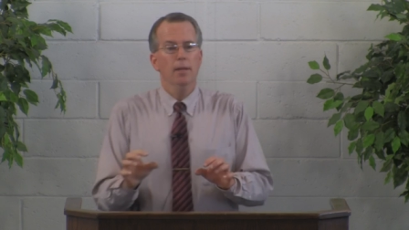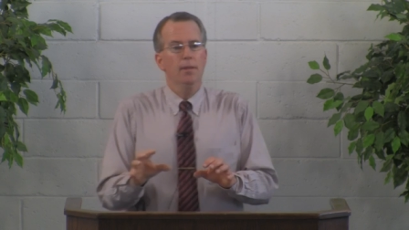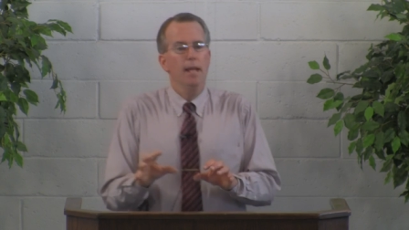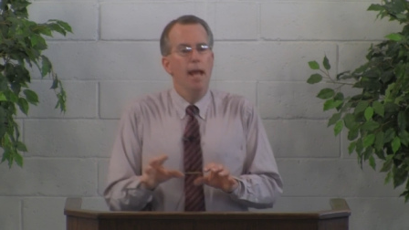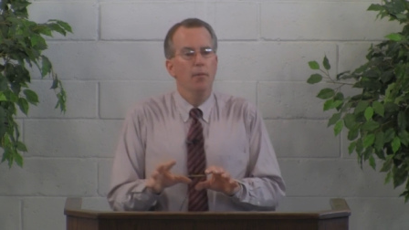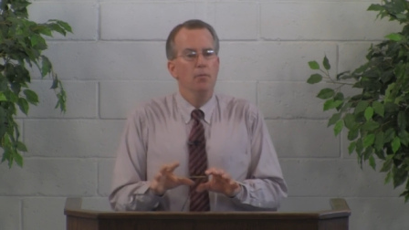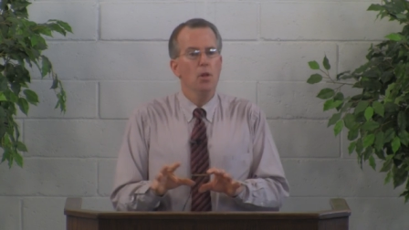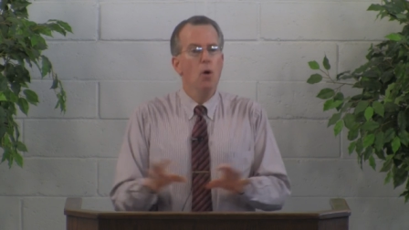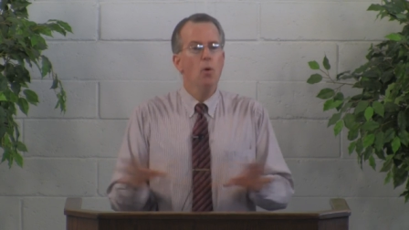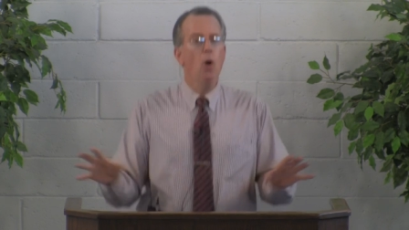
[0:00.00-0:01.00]
they have
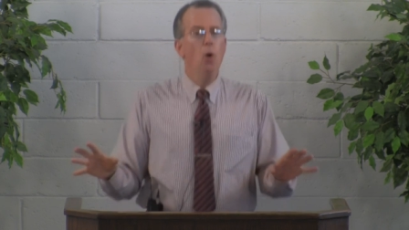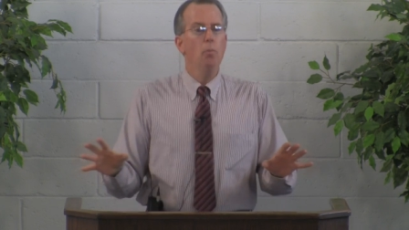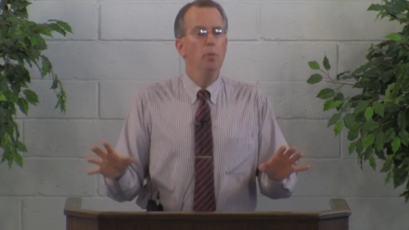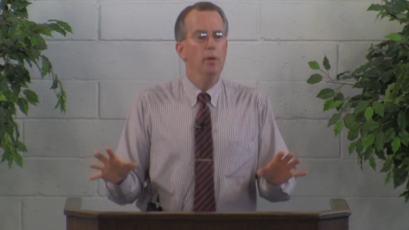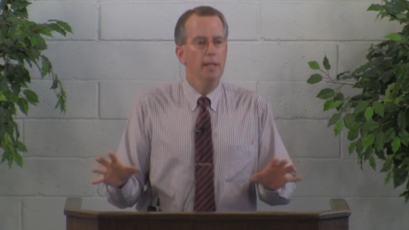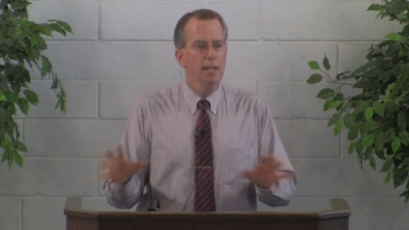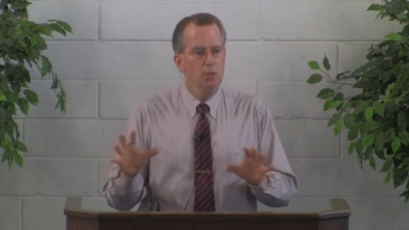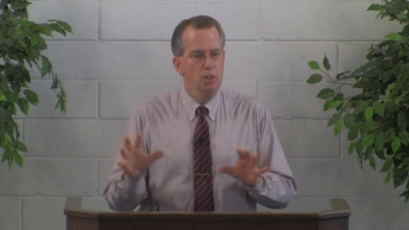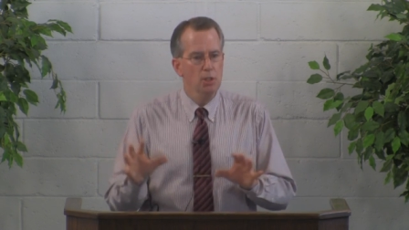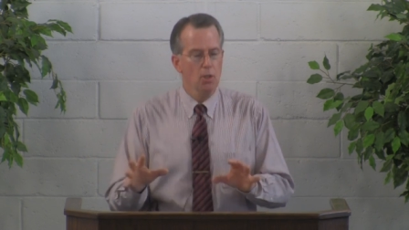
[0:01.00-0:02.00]
no hope
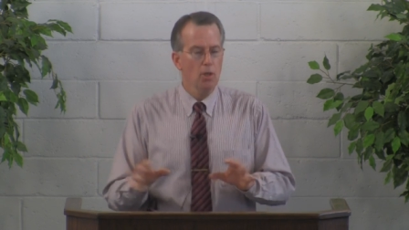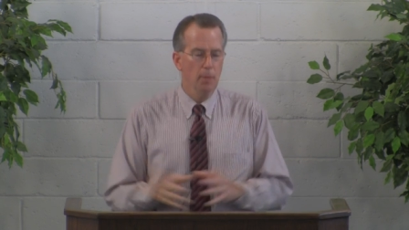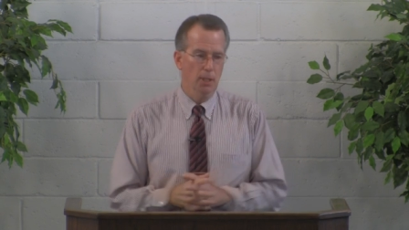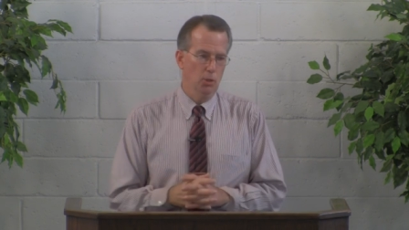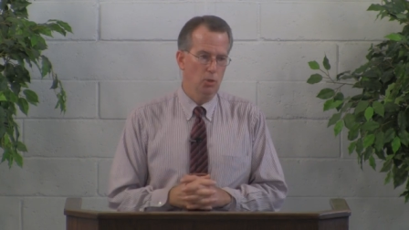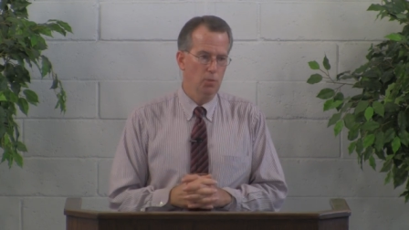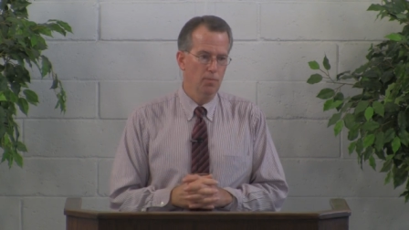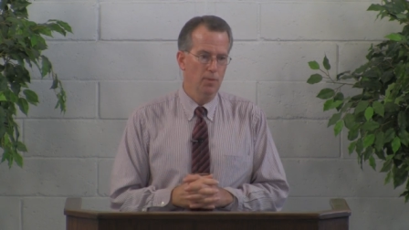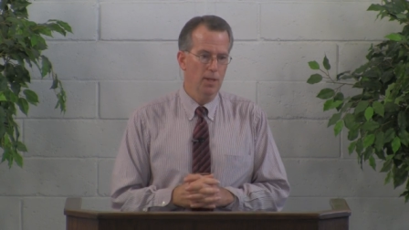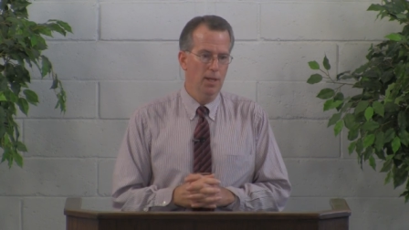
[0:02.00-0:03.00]
against his armies.
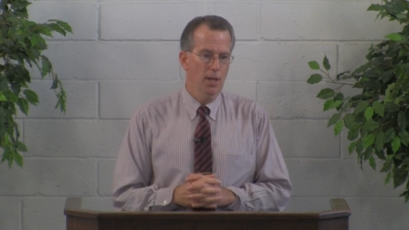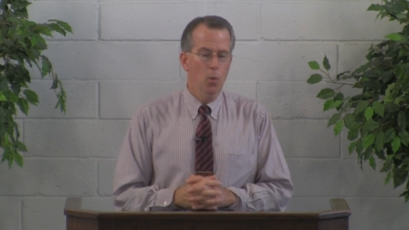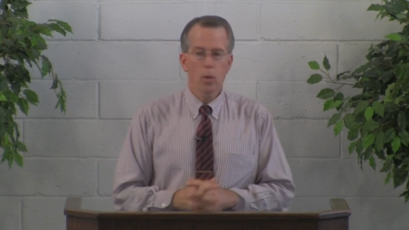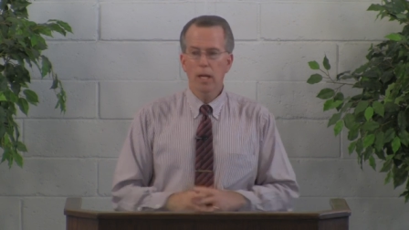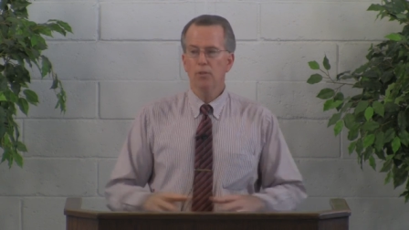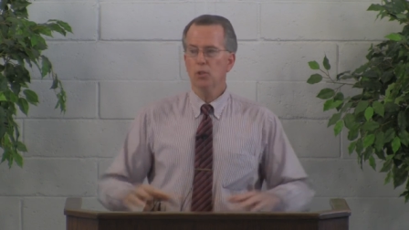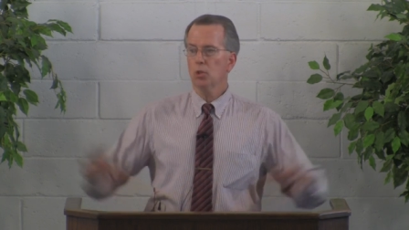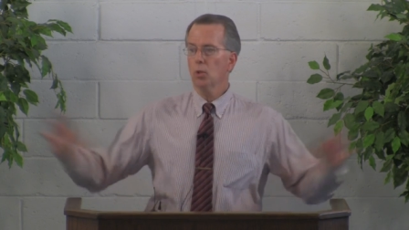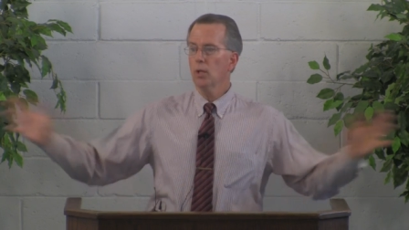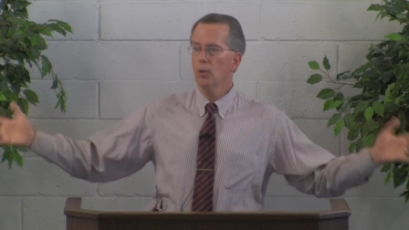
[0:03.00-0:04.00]
We have
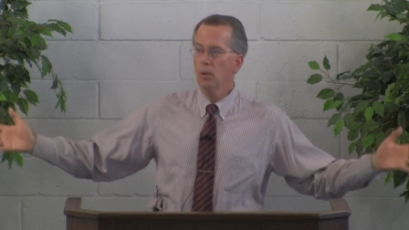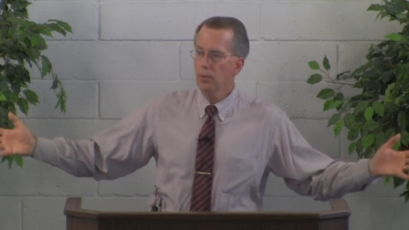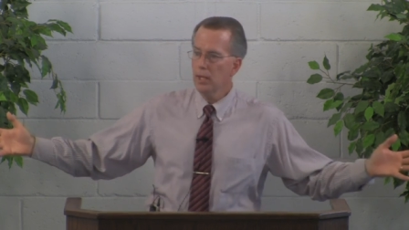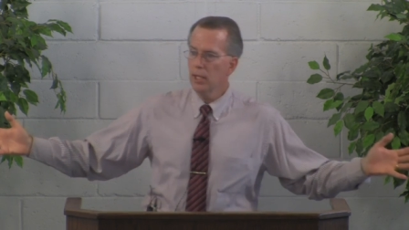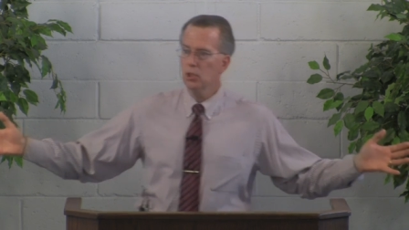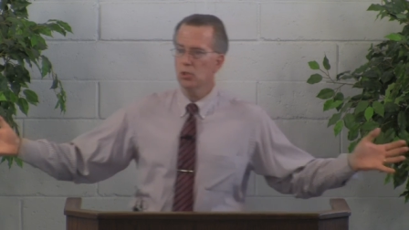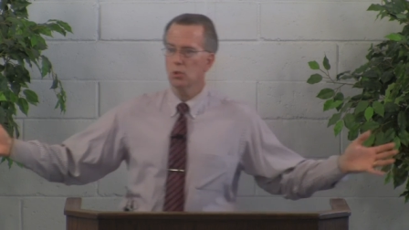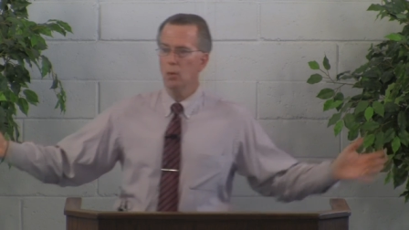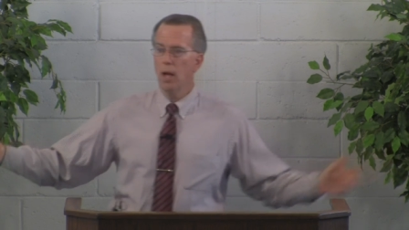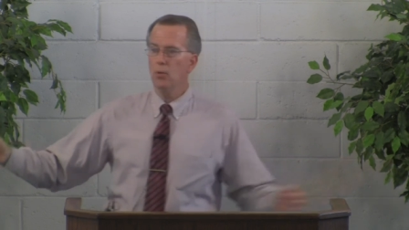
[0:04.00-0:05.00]
destroyed all the nations
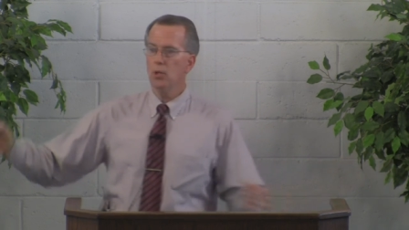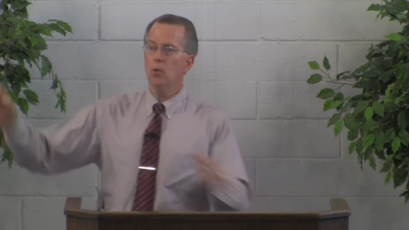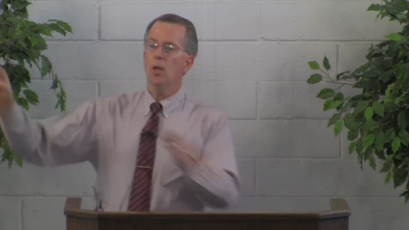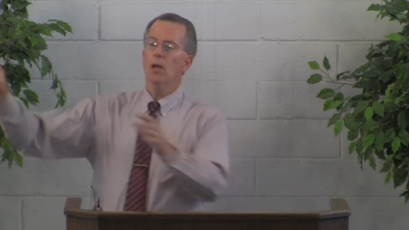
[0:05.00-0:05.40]
around you.